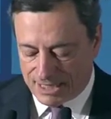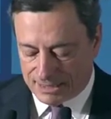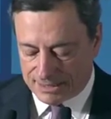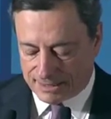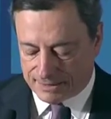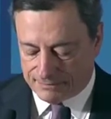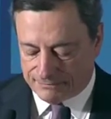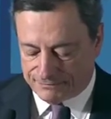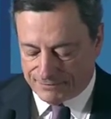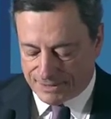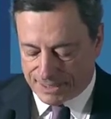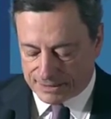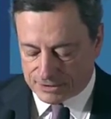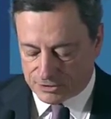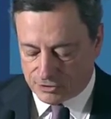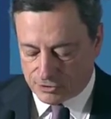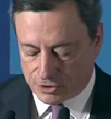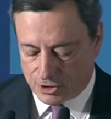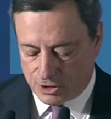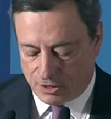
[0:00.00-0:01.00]

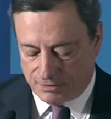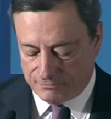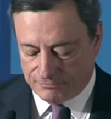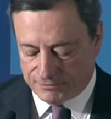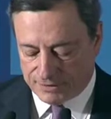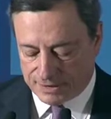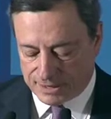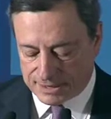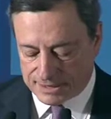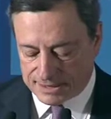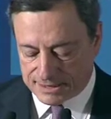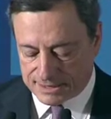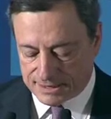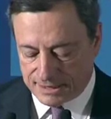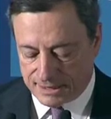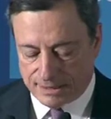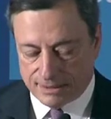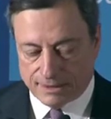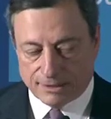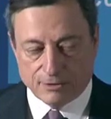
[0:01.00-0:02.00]
effect on confidence
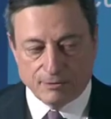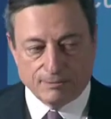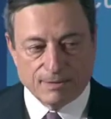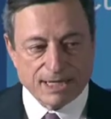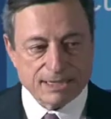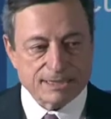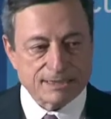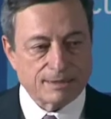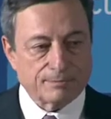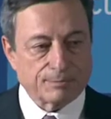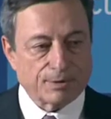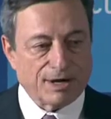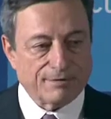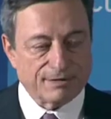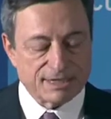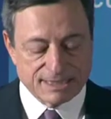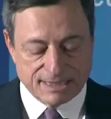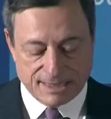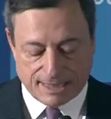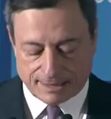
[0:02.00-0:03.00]
in the domestic
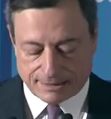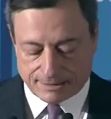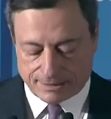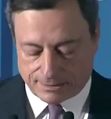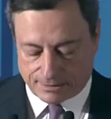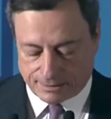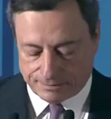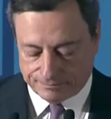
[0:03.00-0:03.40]
private sector.